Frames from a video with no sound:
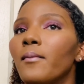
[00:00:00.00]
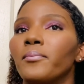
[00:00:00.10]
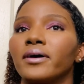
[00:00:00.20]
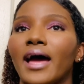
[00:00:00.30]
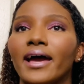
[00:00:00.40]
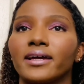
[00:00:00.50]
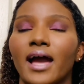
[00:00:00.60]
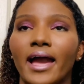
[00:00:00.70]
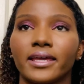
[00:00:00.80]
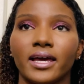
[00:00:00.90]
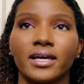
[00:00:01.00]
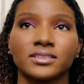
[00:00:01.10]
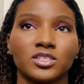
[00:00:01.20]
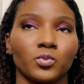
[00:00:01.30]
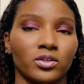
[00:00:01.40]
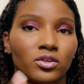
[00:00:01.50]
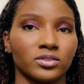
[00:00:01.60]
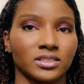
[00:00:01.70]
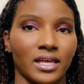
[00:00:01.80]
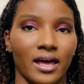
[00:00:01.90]
But I guess it's one of
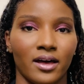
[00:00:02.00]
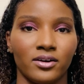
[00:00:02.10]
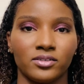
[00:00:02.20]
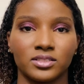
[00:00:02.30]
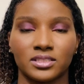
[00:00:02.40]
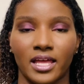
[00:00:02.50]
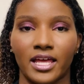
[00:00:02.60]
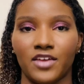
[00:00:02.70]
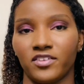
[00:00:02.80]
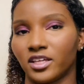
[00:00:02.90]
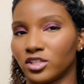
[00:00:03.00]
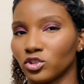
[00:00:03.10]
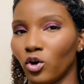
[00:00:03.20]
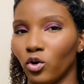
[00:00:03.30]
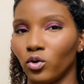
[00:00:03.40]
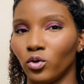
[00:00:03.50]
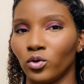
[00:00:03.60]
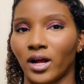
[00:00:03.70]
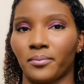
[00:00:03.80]
those styles that if it gets old,